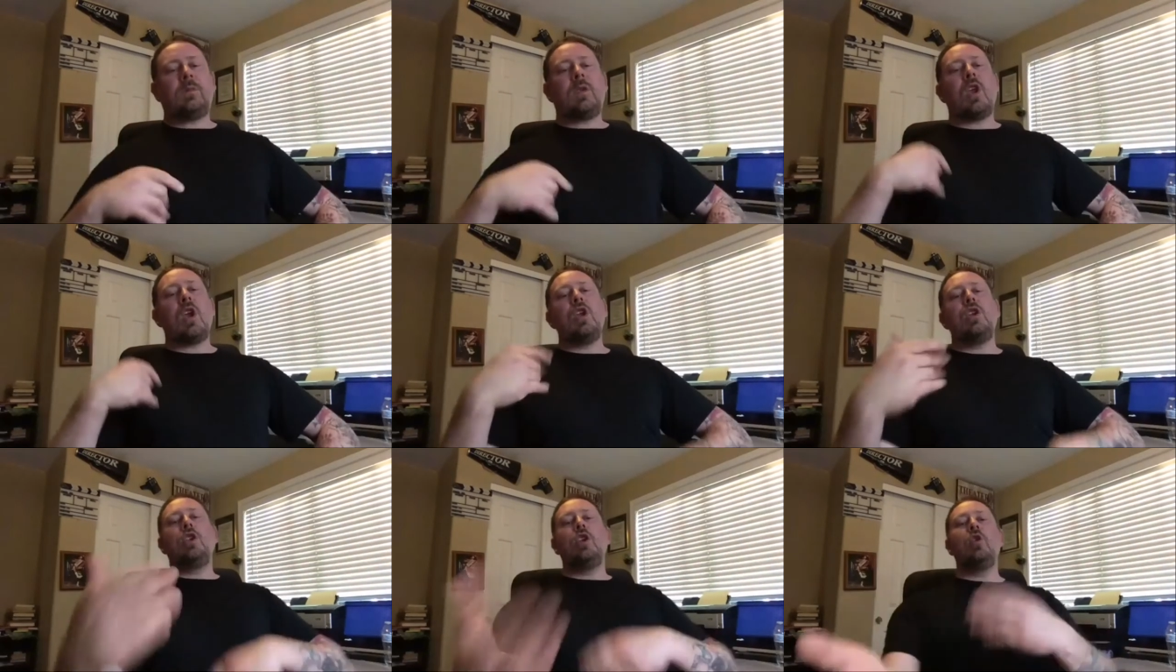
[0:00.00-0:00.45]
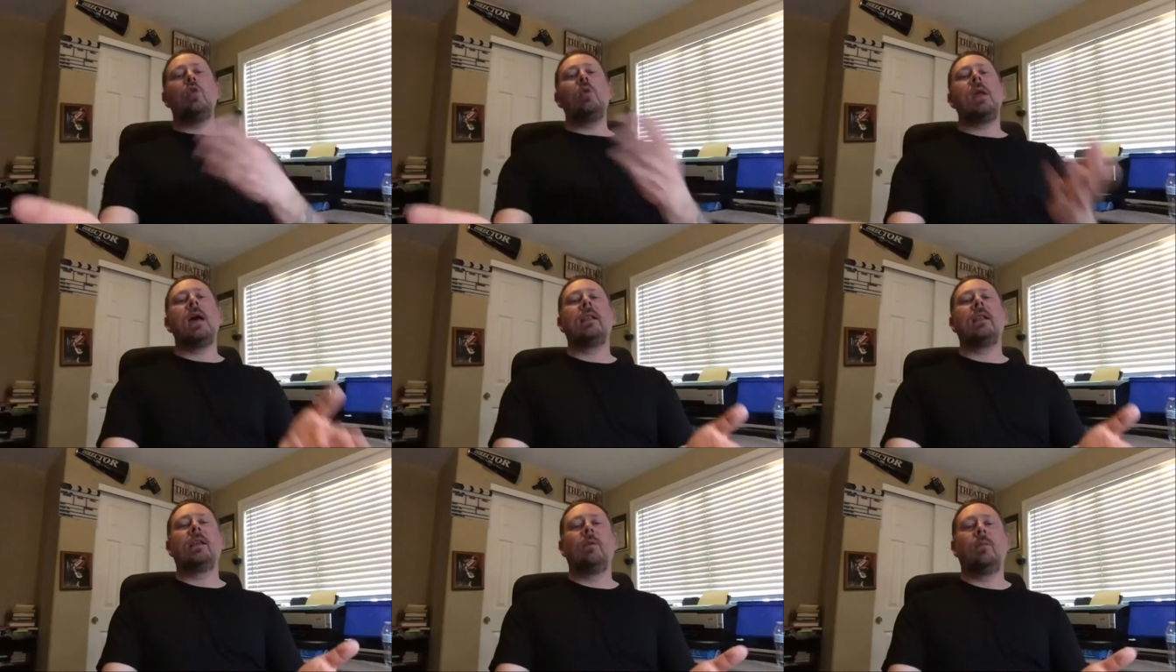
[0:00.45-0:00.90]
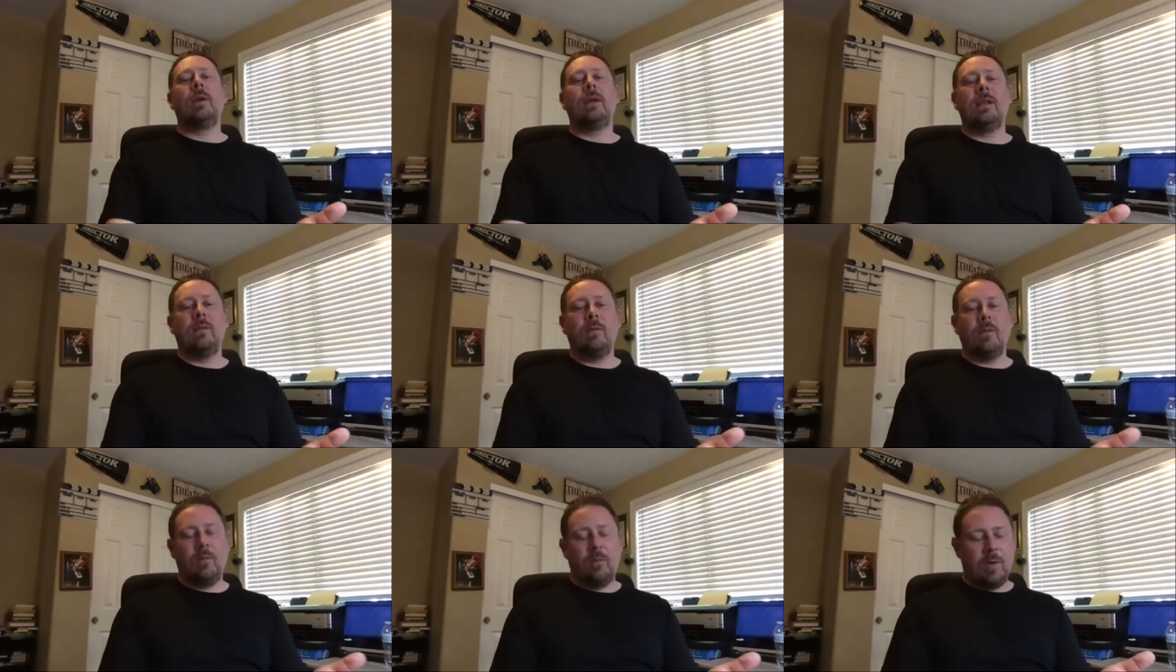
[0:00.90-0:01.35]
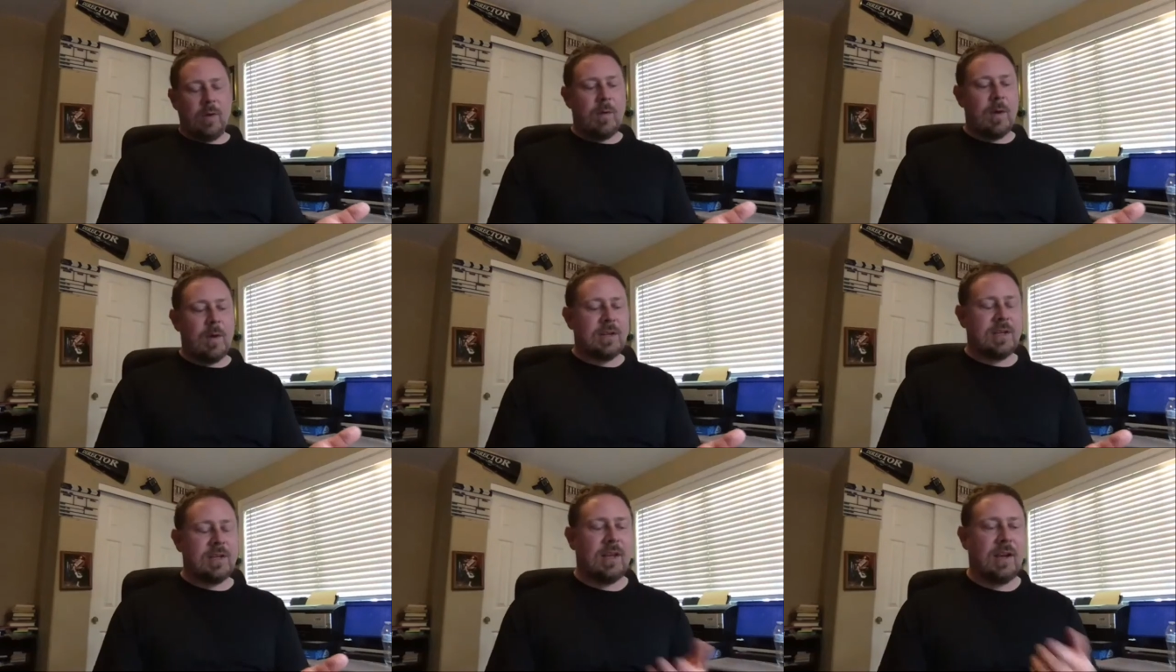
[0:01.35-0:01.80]
You and I we went
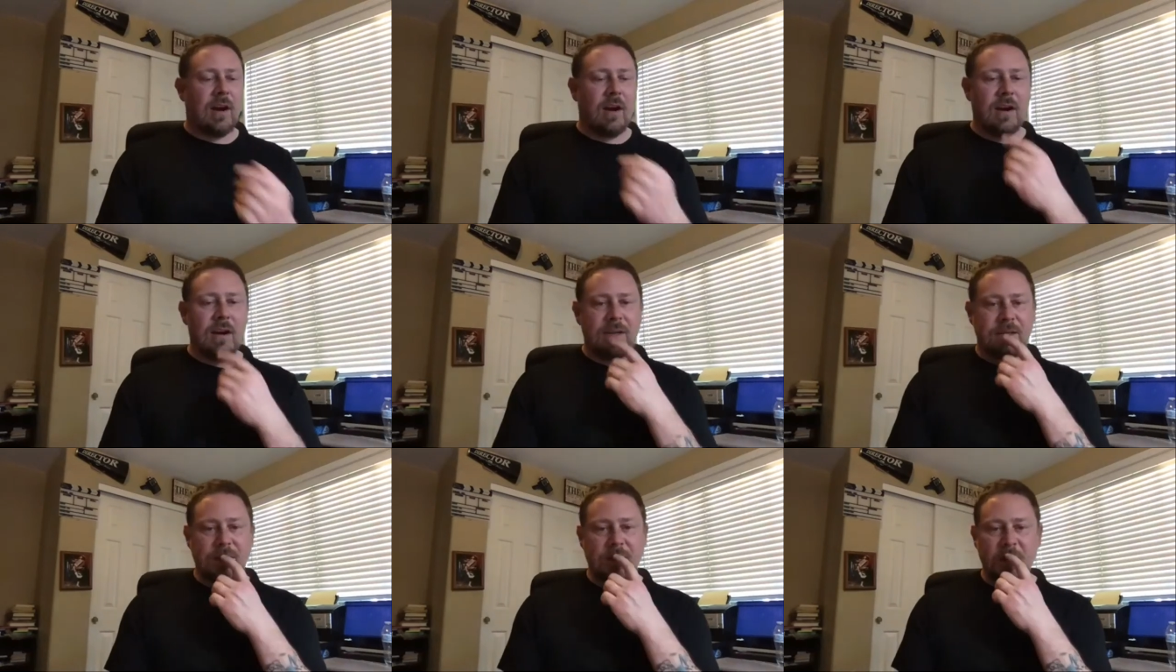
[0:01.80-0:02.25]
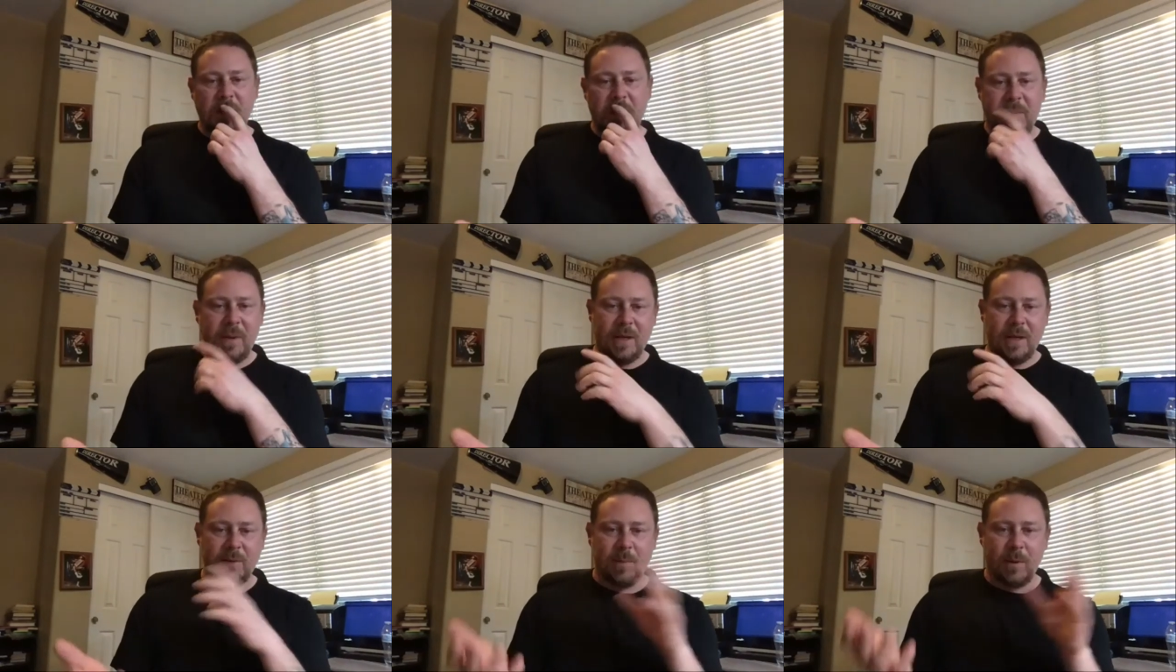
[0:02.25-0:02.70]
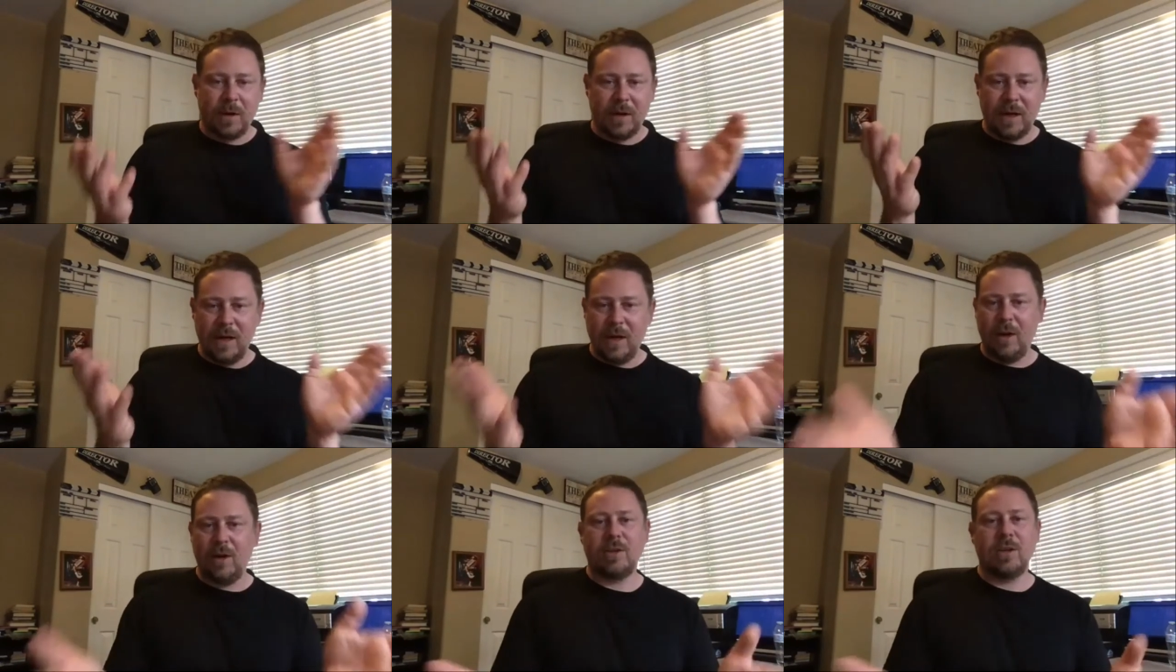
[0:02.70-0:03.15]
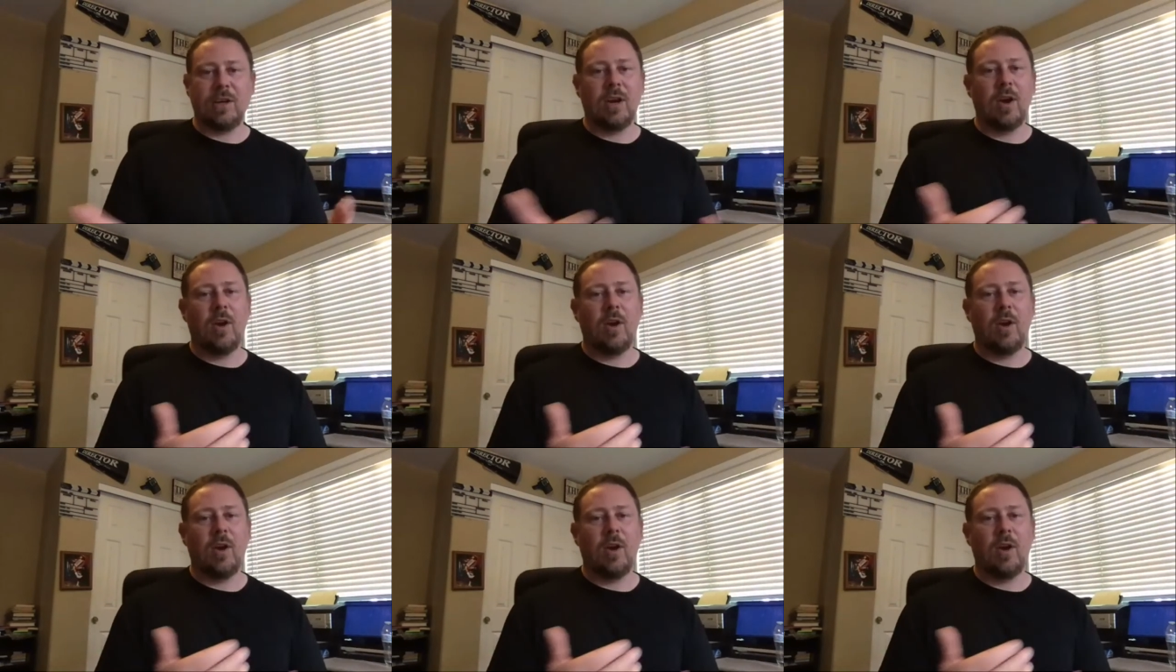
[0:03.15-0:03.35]
to the Art Institute of Pittsburgh years ago.